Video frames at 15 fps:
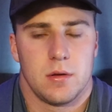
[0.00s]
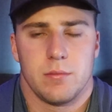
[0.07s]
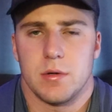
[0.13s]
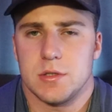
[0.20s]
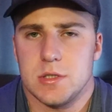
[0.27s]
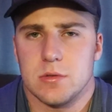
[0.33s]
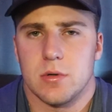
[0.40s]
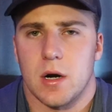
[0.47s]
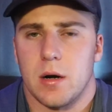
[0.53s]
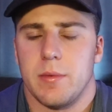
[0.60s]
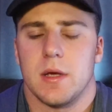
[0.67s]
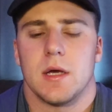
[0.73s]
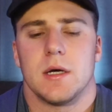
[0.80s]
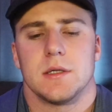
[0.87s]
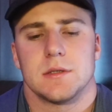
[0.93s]
But you are
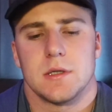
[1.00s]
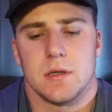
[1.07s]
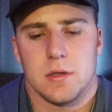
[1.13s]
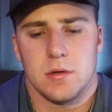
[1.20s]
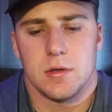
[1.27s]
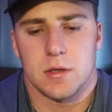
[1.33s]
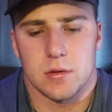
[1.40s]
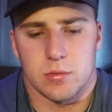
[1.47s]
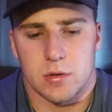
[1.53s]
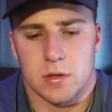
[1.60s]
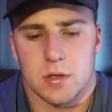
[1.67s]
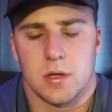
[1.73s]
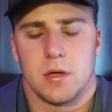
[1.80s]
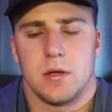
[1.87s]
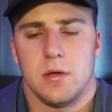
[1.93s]
because you've done the
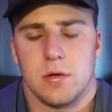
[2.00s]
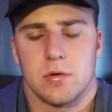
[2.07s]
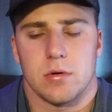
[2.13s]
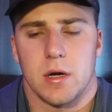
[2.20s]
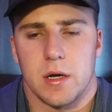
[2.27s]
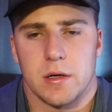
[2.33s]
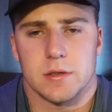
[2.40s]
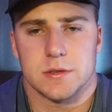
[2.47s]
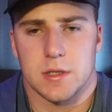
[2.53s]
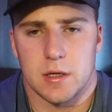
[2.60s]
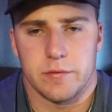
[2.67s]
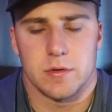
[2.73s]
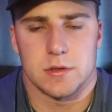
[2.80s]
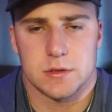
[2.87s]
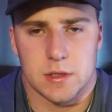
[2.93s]
work. You created
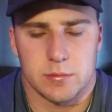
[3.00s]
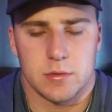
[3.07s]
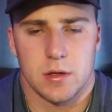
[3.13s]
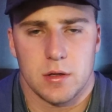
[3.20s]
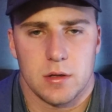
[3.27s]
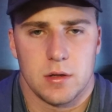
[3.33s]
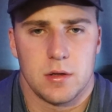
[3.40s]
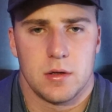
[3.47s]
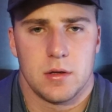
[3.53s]
yourself into something.